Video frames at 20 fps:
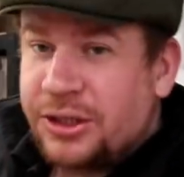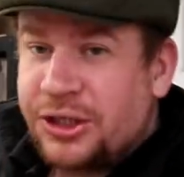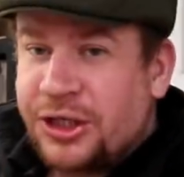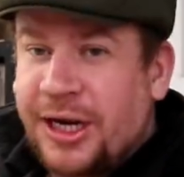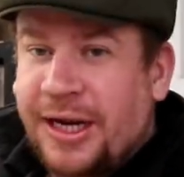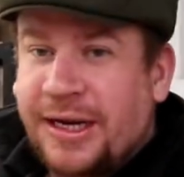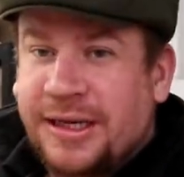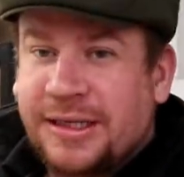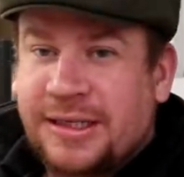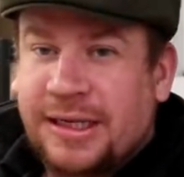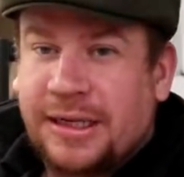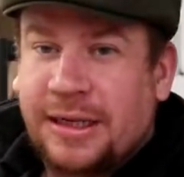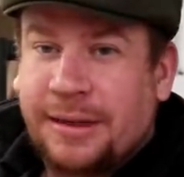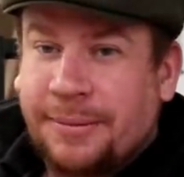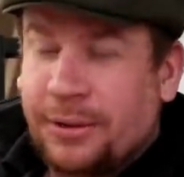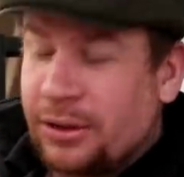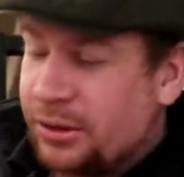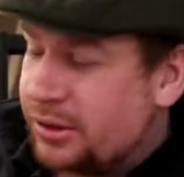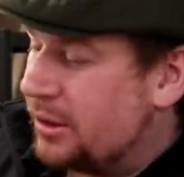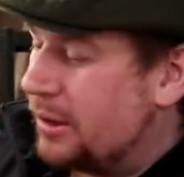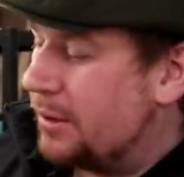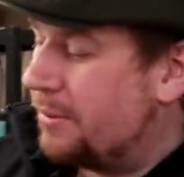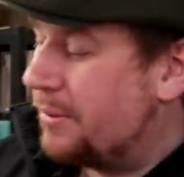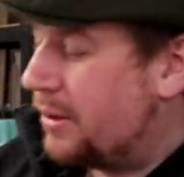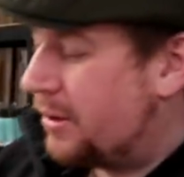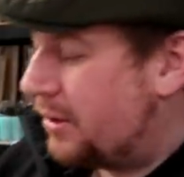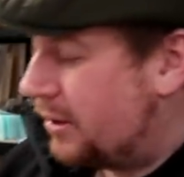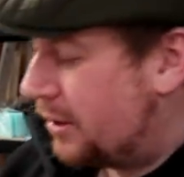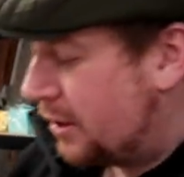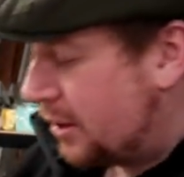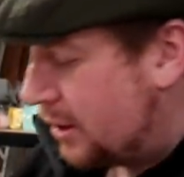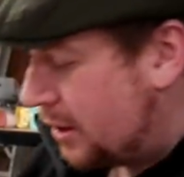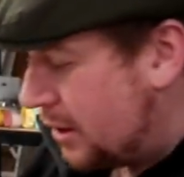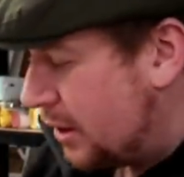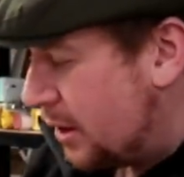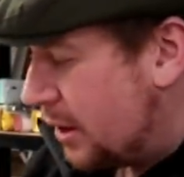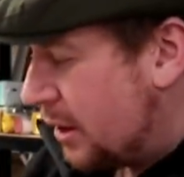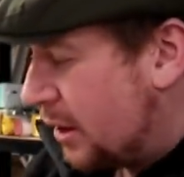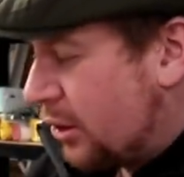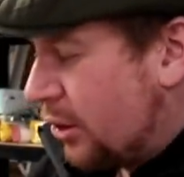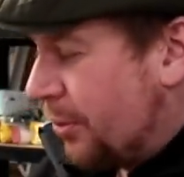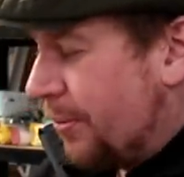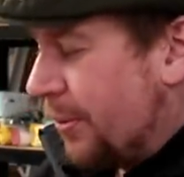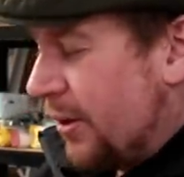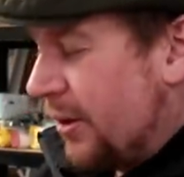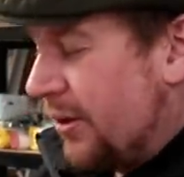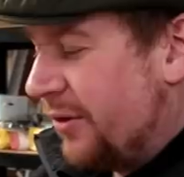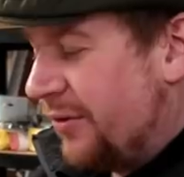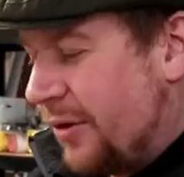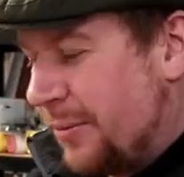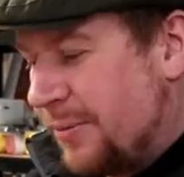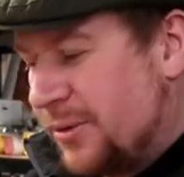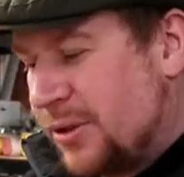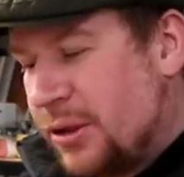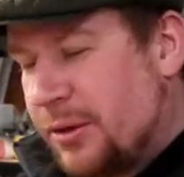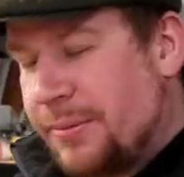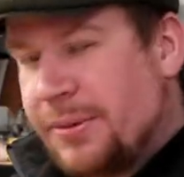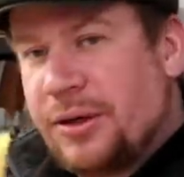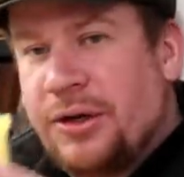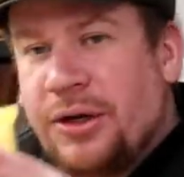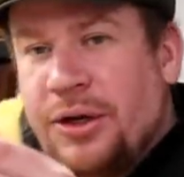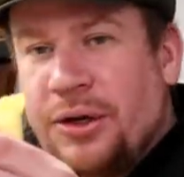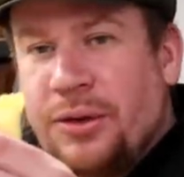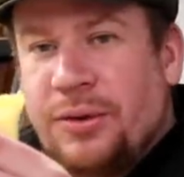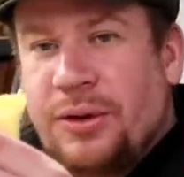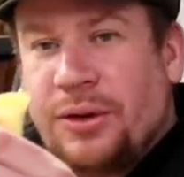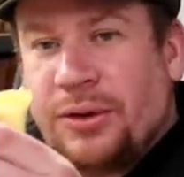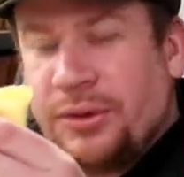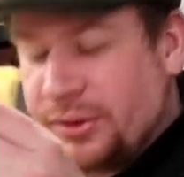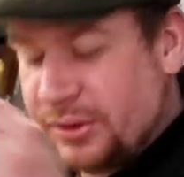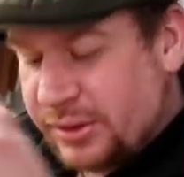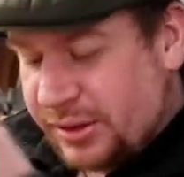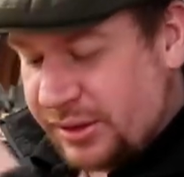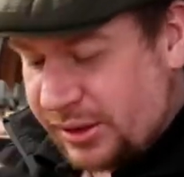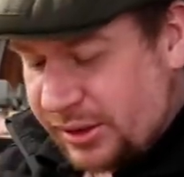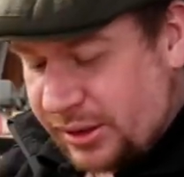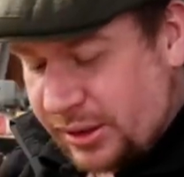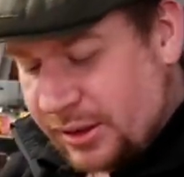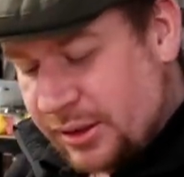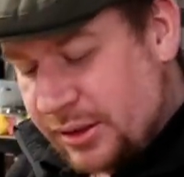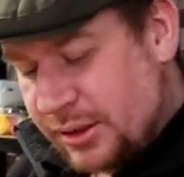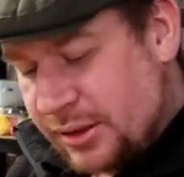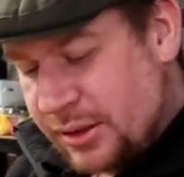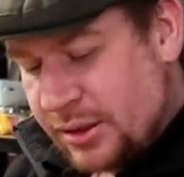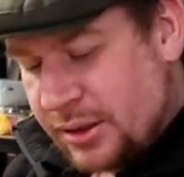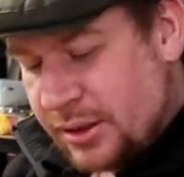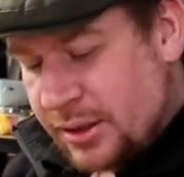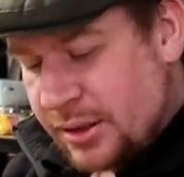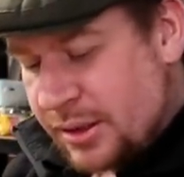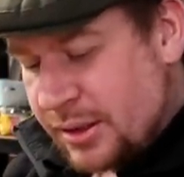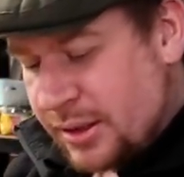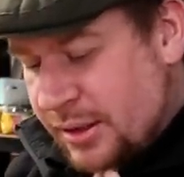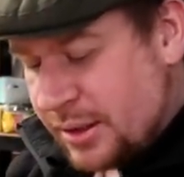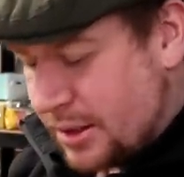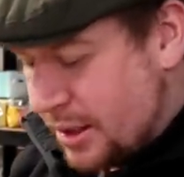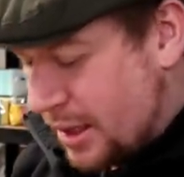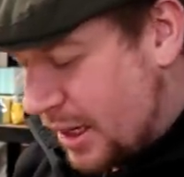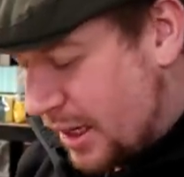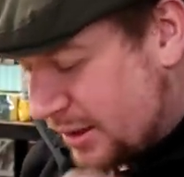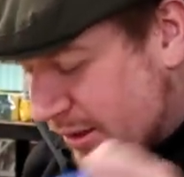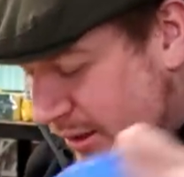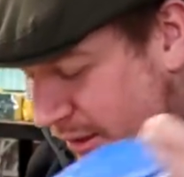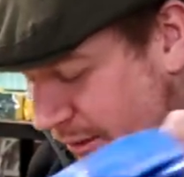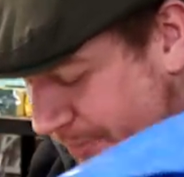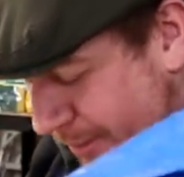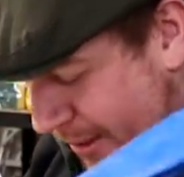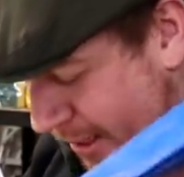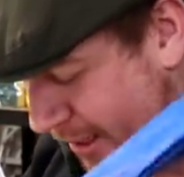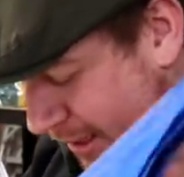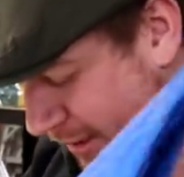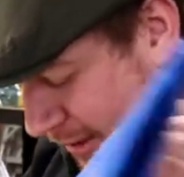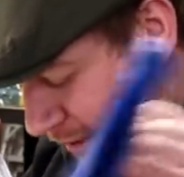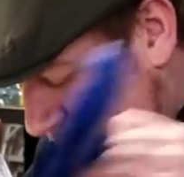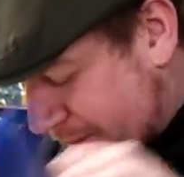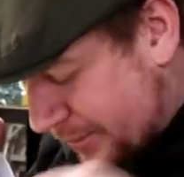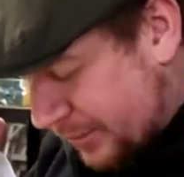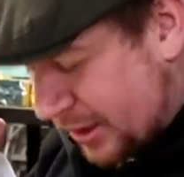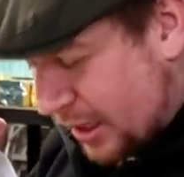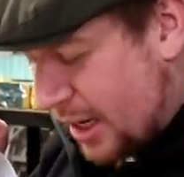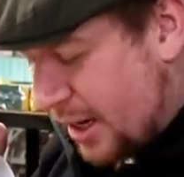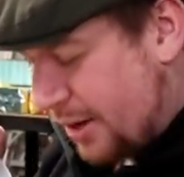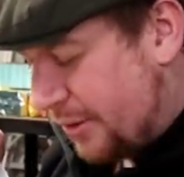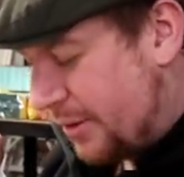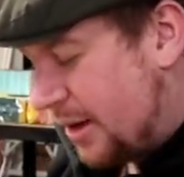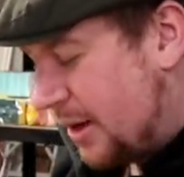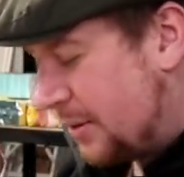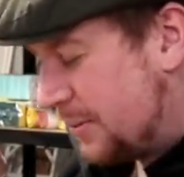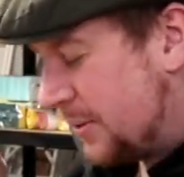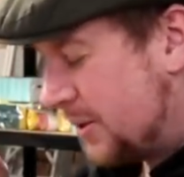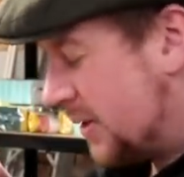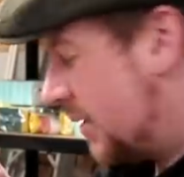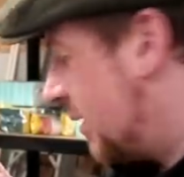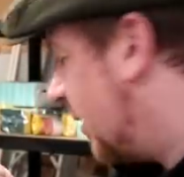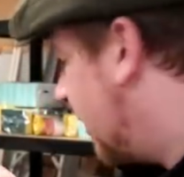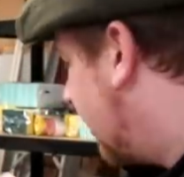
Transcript: sheets in the bottom, a couple of absorbent noodles, a hazard bag, some tie wraps,